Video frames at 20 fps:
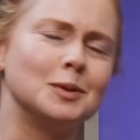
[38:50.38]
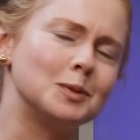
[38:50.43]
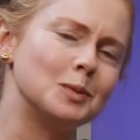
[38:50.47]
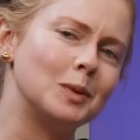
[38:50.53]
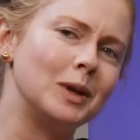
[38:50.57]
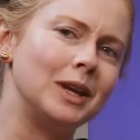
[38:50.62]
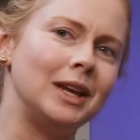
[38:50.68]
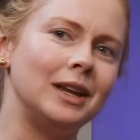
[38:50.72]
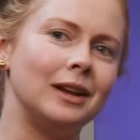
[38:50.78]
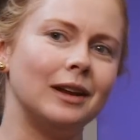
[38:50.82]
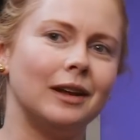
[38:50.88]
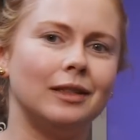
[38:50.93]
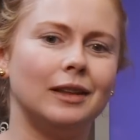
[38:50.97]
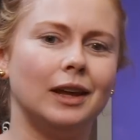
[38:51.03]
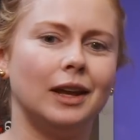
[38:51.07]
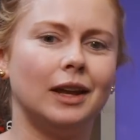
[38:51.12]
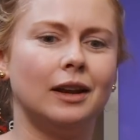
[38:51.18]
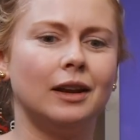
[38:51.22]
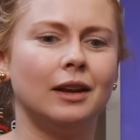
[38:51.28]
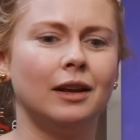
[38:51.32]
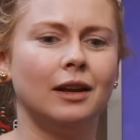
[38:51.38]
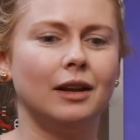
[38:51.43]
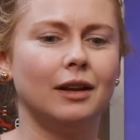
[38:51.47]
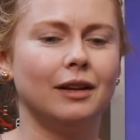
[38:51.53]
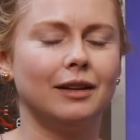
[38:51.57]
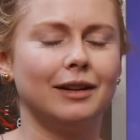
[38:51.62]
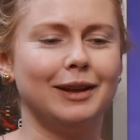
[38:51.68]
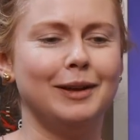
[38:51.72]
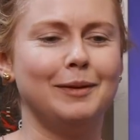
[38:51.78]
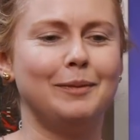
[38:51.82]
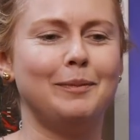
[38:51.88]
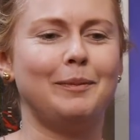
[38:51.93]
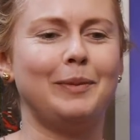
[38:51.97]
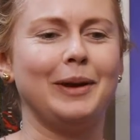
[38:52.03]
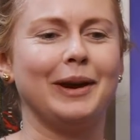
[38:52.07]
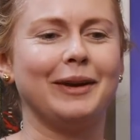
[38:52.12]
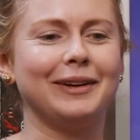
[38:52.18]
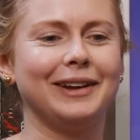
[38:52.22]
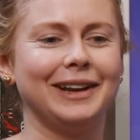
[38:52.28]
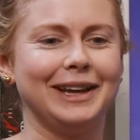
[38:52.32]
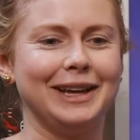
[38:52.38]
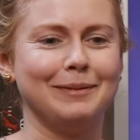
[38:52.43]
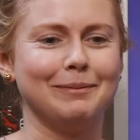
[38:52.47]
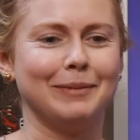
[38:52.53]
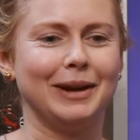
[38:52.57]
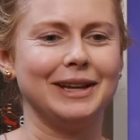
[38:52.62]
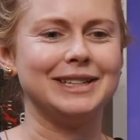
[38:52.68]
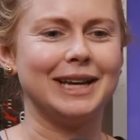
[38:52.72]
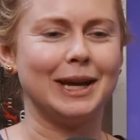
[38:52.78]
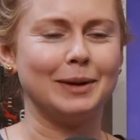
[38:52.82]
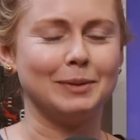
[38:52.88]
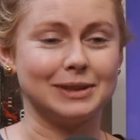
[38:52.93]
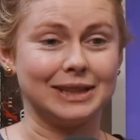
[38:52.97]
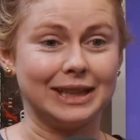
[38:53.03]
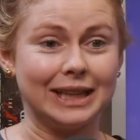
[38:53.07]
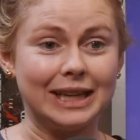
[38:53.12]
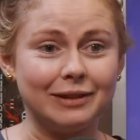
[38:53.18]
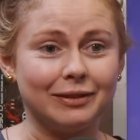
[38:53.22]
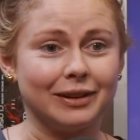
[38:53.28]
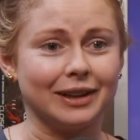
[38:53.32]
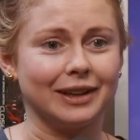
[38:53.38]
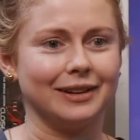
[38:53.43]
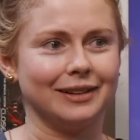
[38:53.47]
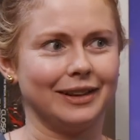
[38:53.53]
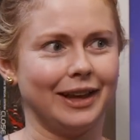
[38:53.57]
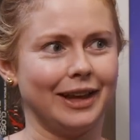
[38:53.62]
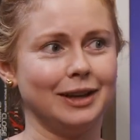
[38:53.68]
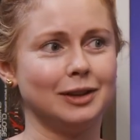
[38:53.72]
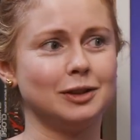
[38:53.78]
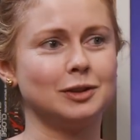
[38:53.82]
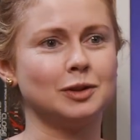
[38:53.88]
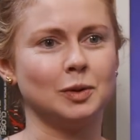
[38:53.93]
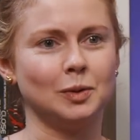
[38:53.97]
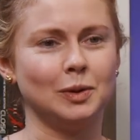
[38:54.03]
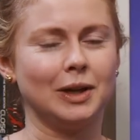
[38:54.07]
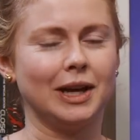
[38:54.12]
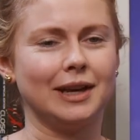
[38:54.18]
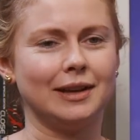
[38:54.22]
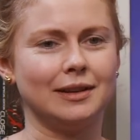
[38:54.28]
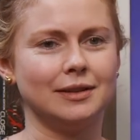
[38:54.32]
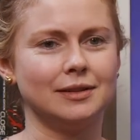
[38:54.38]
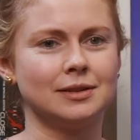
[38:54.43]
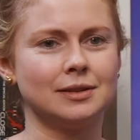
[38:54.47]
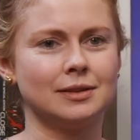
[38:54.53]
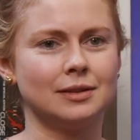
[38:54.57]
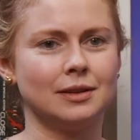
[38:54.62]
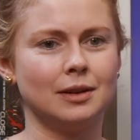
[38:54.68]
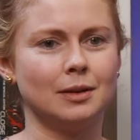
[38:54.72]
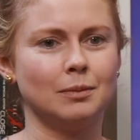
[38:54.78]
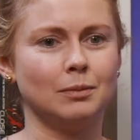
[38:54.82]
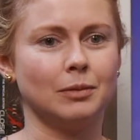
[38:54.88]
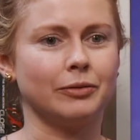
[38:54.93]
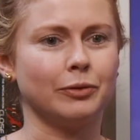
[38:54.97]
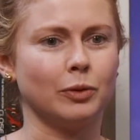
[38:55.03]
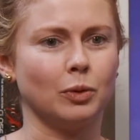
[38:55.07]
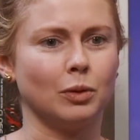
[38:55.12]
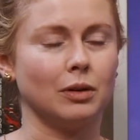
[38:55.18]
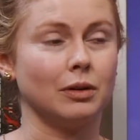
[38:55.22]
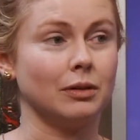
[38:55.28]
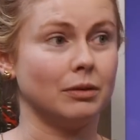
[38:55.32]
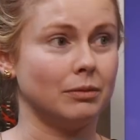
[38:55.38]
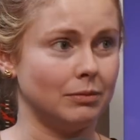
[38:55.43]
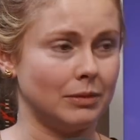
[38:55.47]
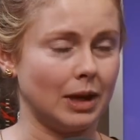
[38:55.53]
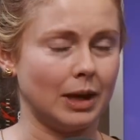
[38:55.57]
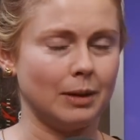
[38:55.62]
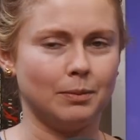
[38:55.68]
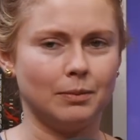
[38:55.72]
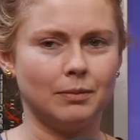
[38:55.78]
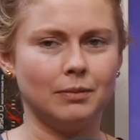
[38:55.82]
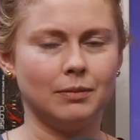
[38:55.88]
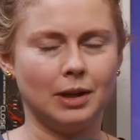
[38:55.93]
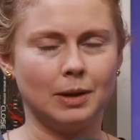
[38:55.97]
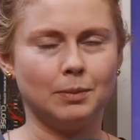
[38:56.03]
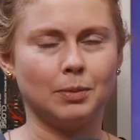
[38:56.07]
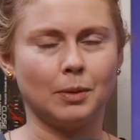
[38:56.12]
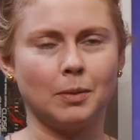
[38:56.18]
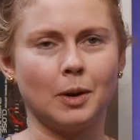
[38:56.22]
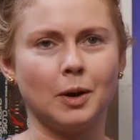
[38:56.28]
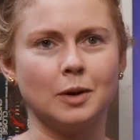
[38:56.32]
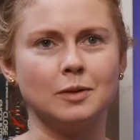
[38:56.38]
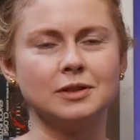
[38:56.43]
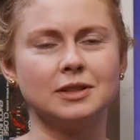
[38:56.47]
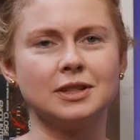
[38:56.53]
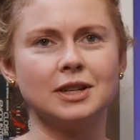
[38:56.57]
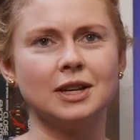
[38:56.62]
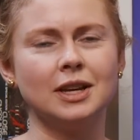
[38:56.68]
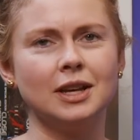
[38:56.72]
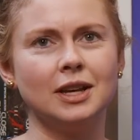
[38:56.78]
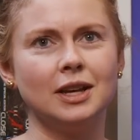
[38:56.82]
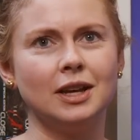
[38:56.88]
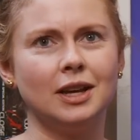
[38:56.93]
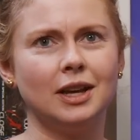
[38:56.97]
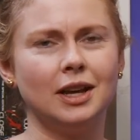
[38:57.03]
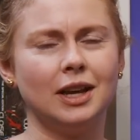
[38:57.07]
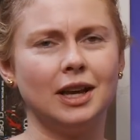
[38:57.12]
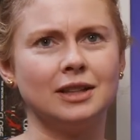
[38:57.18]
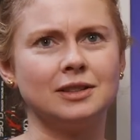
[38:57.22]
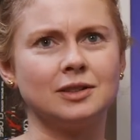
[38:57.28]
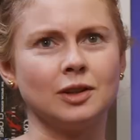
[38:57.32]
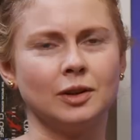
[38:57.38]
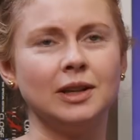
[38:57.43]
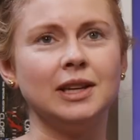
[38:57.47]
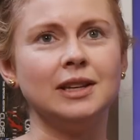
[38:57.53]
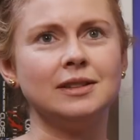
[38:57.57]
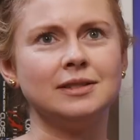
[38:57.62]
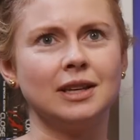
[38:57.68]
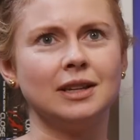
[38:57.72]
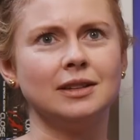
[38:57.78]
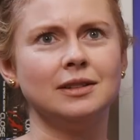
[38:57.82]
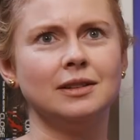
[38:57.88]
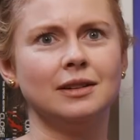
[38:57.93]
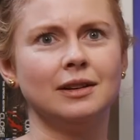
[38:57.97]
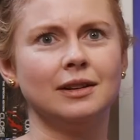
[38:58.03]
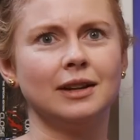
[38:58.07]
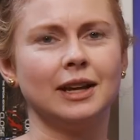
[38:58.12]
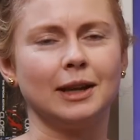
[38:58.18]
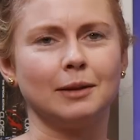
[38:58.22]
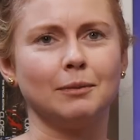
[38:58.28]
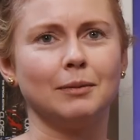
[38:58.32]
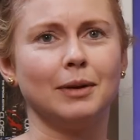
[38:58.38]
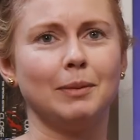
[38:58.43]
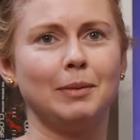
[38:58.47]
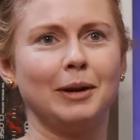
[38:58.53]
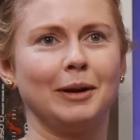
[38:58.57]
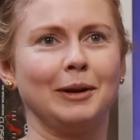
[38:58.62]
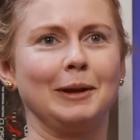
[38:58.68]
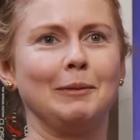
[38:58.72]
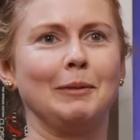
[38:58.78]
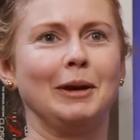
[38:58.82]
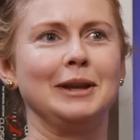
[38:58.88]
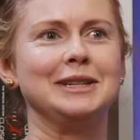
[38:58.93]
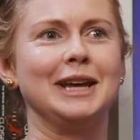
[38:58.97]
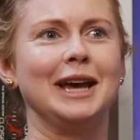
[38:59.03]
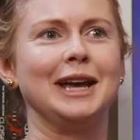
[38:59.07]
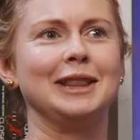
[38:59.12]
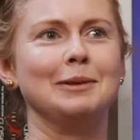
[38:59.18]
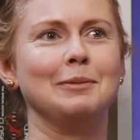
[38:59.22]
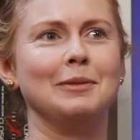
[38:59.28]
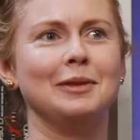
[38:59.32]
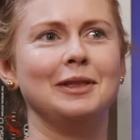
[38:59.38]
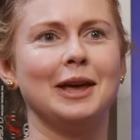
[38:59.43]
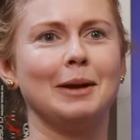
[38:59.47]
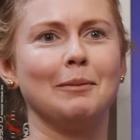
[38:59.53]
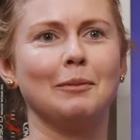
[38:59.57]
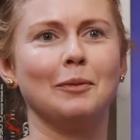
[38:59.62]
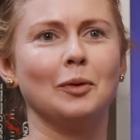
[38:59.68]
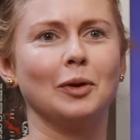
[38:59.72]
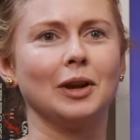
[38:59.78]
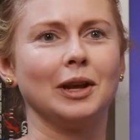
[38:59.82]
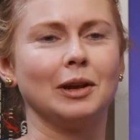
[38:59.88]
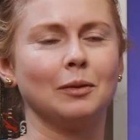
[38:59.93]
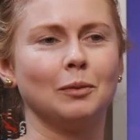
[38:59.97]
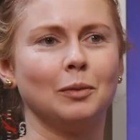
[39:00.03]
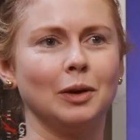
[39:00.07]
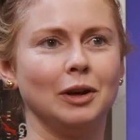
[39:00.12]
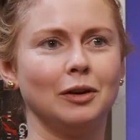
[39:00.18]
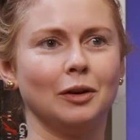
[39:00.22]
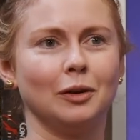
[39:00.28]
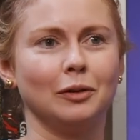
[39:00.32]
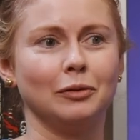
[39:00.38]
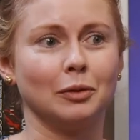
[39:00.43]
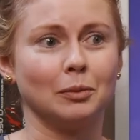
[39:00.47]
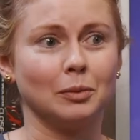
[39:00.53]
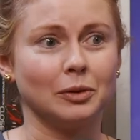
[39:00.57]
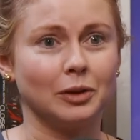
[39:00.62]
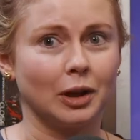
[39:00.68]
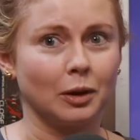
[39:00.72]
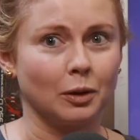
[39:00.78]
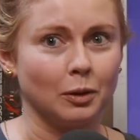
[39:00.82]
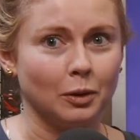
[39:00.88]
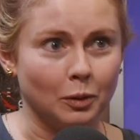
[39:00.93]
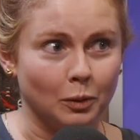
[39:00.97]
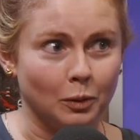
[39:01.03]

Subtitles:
sweet. And then apparently my dad was leaving 2 days before he proposed. And so he said, apparently my dad that morning went over and was like,